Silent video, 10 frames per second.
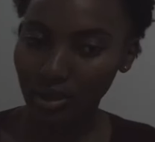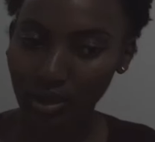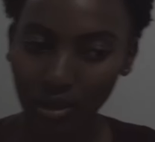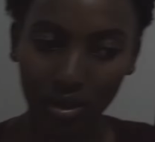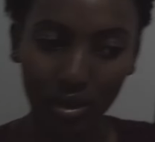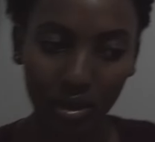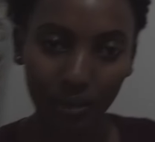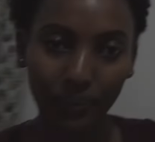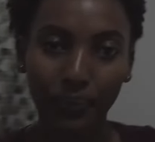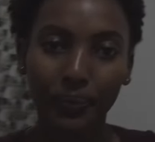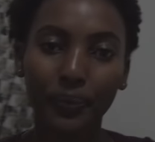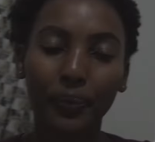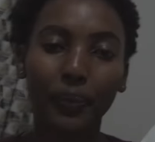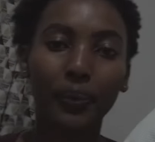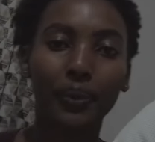us know your thoughts. Any
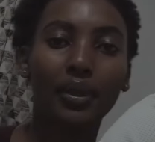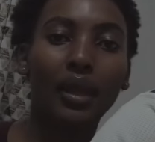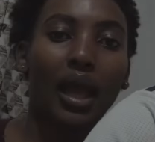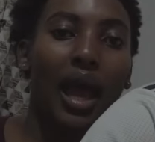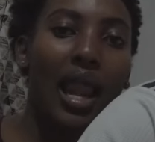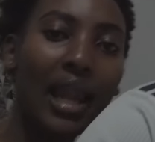last word, Miss Jam Tours?